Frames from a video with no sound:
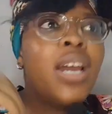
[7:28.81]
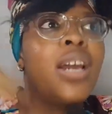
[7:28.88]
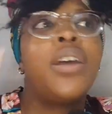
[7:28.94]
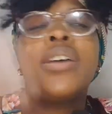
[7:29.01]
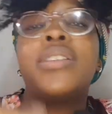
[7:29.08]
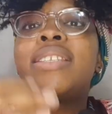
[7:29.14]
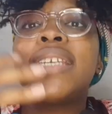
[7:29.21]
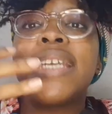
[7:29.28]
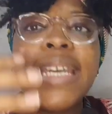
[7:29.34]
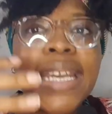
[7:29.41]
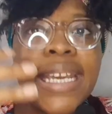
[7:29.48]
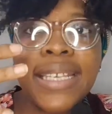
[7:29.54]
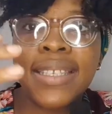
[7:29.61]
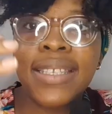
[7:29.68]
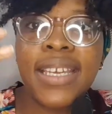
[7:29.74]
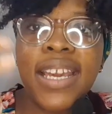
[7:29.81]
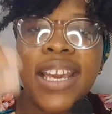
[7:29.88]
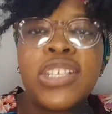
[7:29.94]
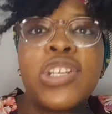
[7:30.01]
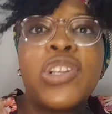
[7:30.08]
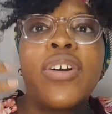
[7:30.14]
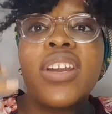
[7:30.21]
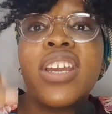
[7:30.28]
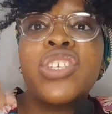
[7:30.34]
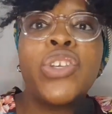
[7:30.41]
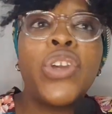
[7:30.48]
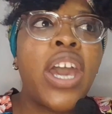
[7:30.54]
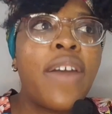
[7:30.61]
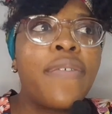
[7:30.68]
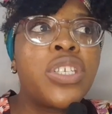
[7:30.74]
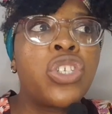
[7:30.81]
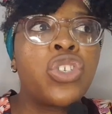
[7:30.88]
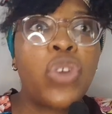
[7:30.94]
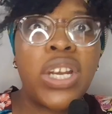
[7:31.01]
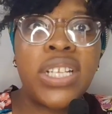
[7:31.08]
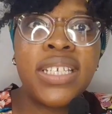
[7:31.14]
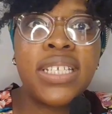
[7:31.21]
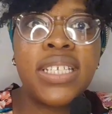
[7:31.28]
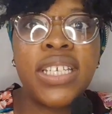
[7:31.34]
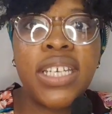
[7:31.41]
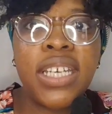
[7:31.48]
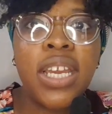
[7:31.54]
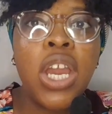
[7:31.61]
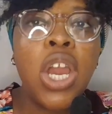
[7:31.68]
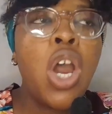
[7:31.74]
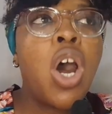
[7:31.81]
It's easy. As long as you have a strategy